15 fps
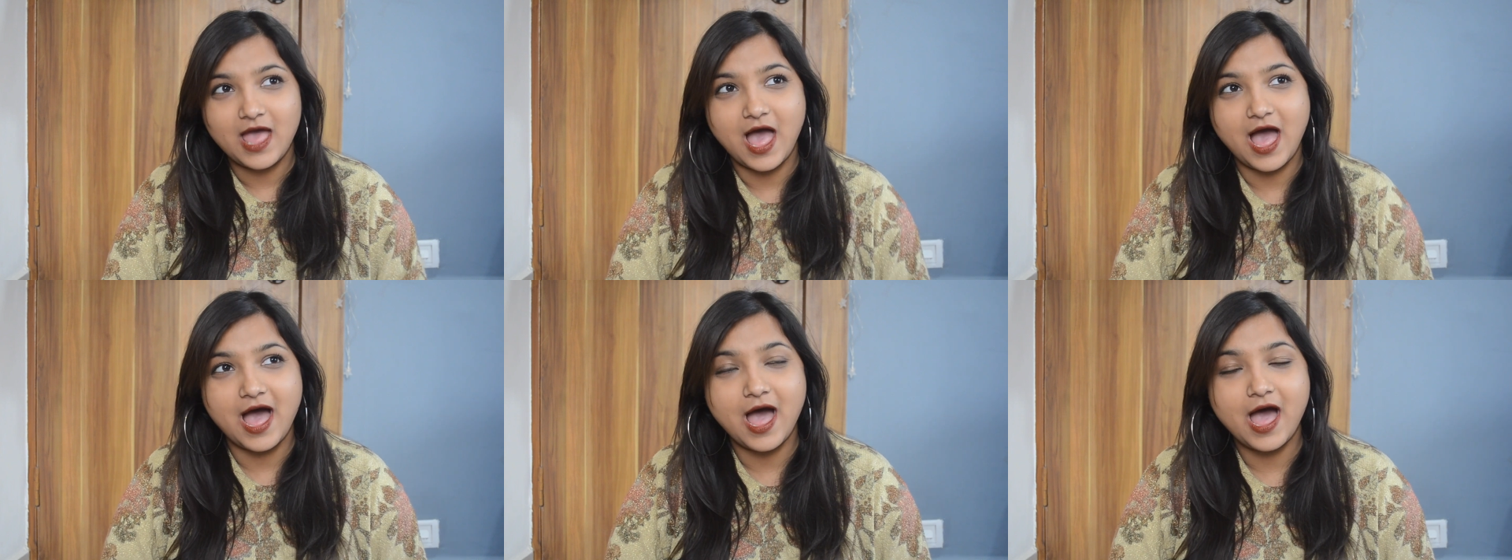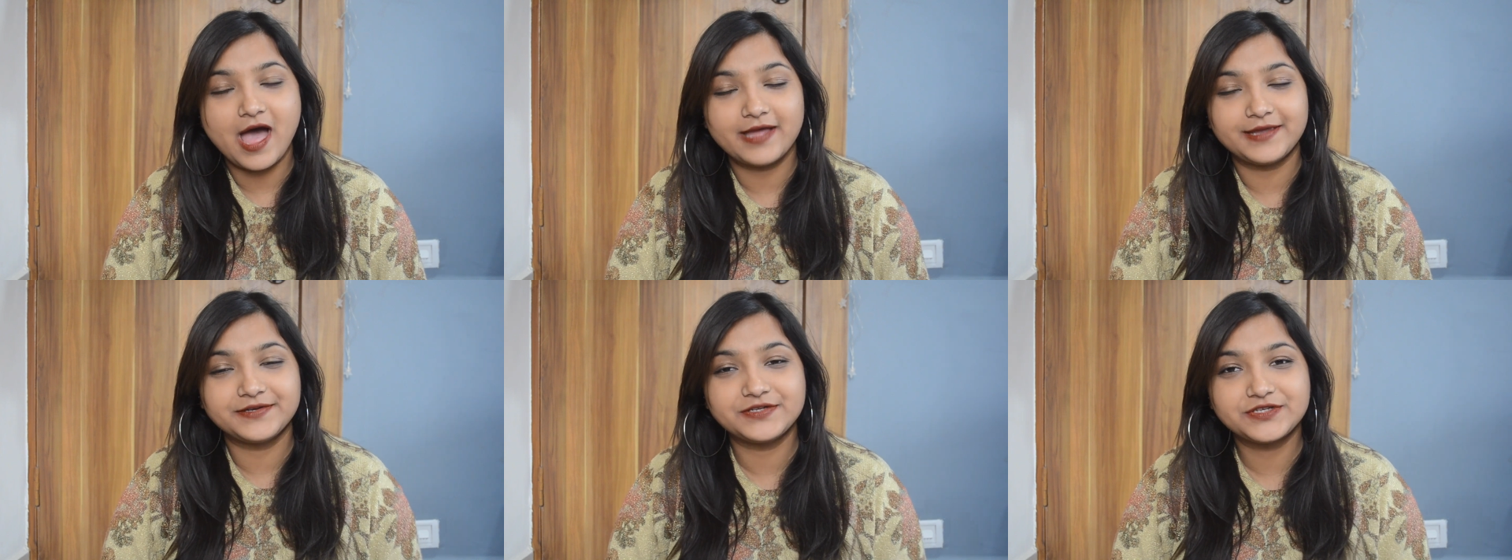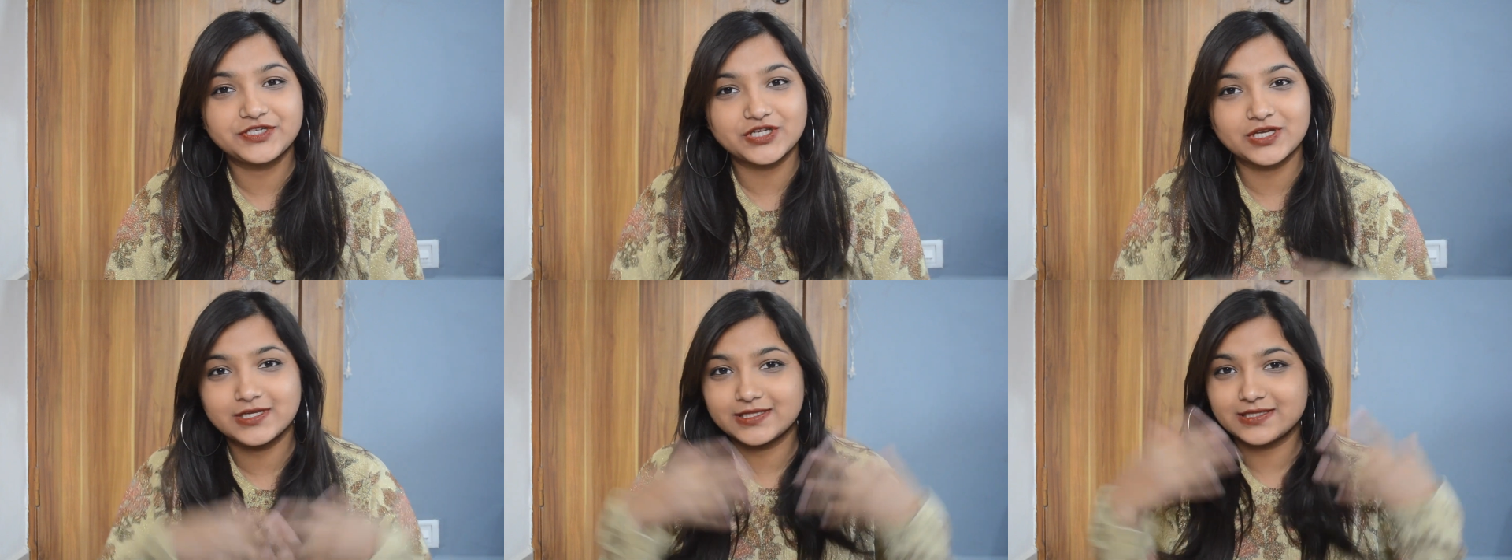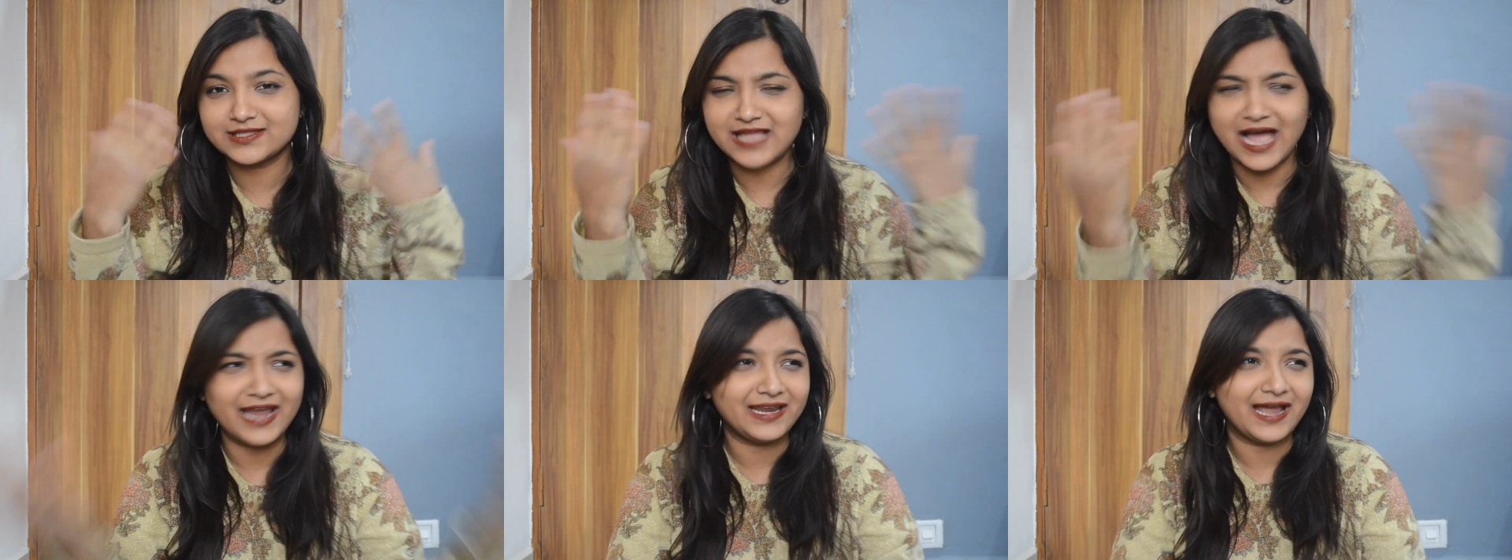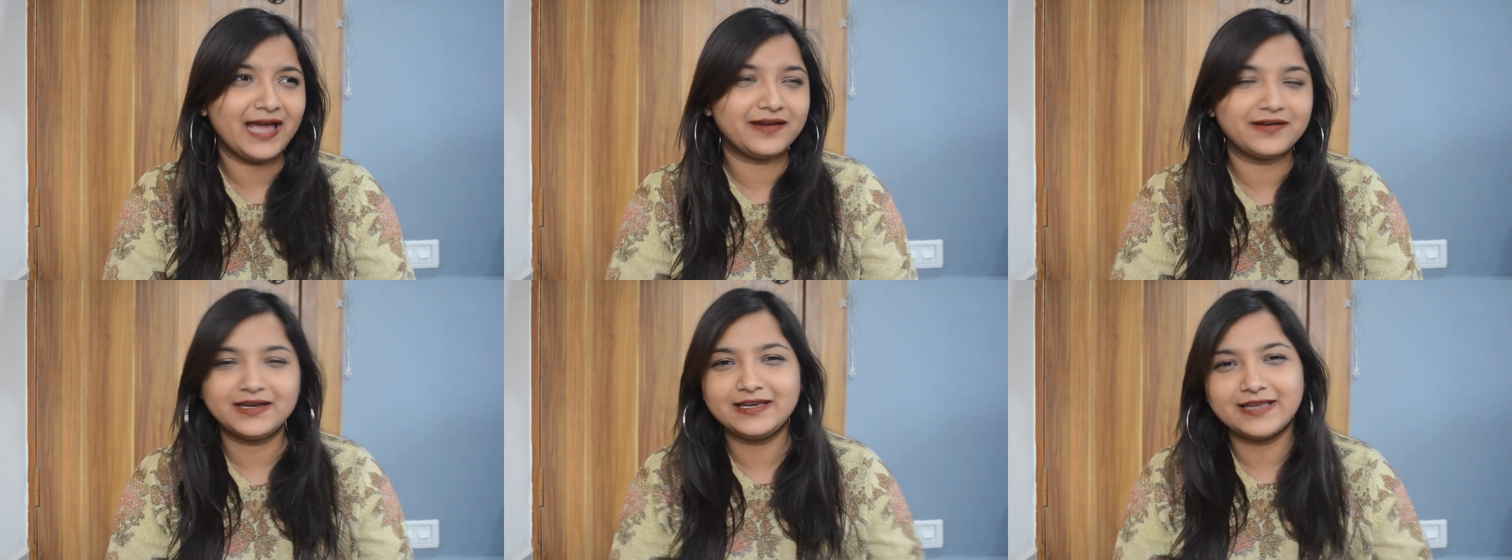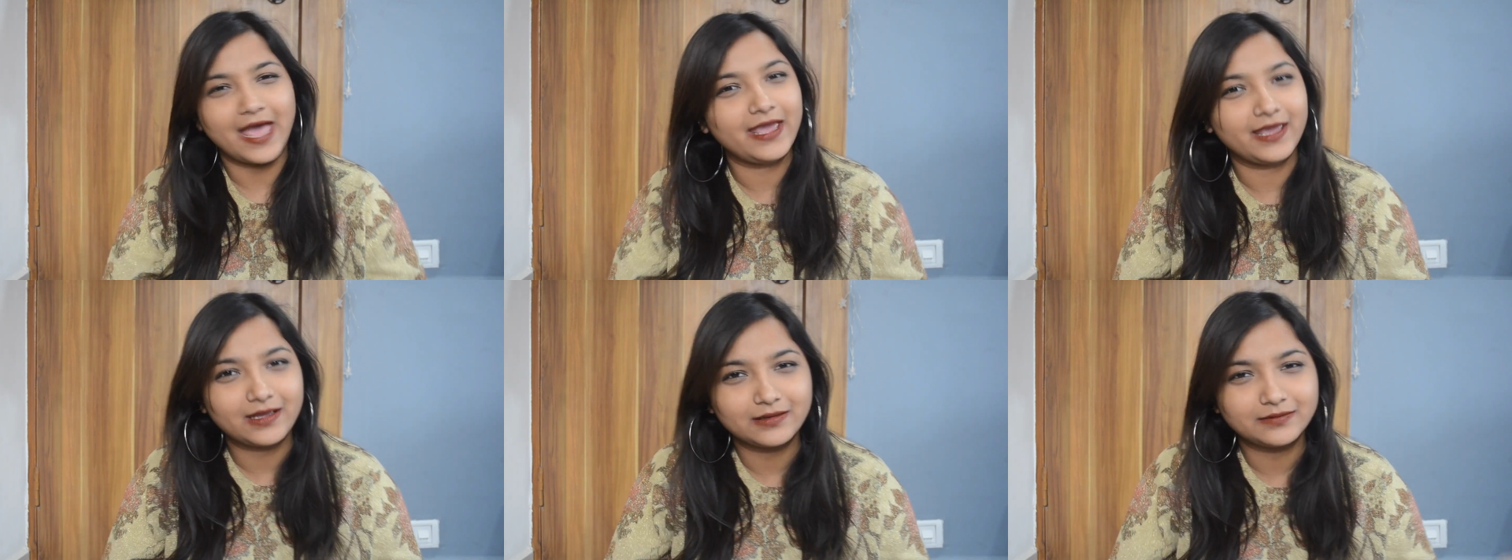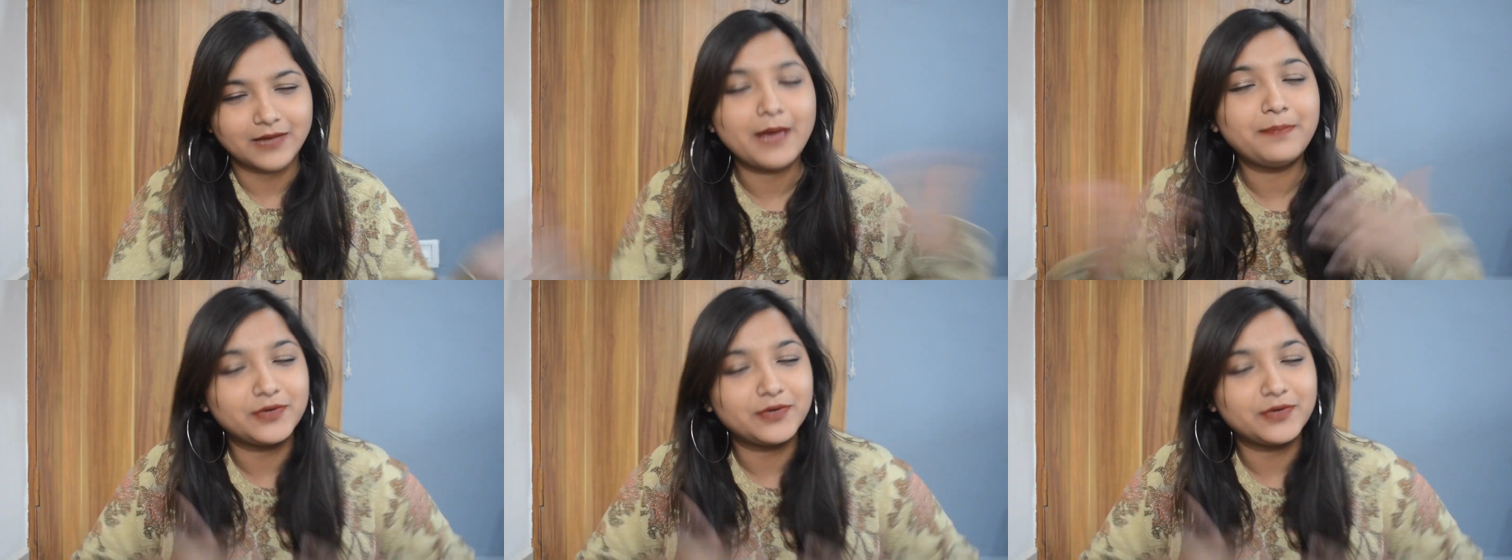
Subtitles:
and I